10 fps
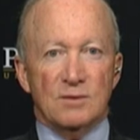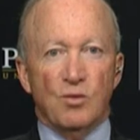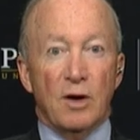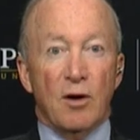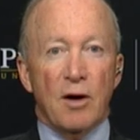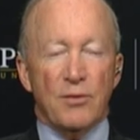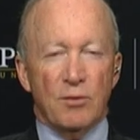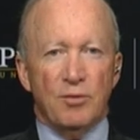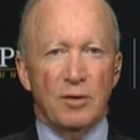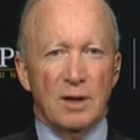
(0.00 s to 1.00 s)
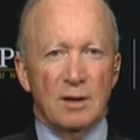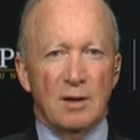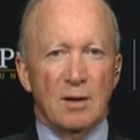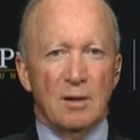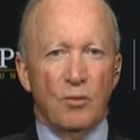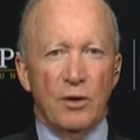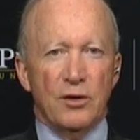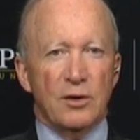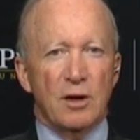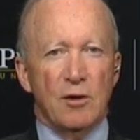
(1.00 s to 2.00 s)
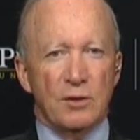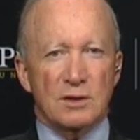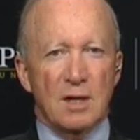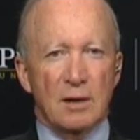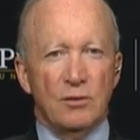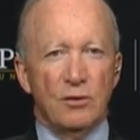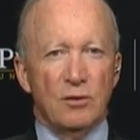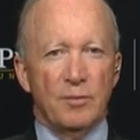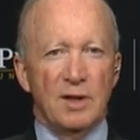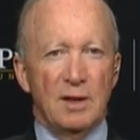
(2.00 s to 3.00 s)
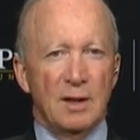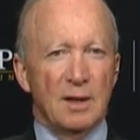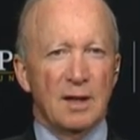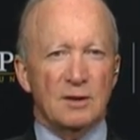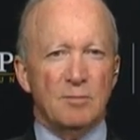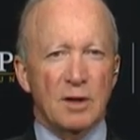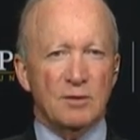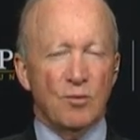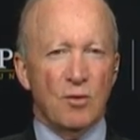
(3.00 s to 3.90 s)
one author put it, where you go is not who you'll be. It's much more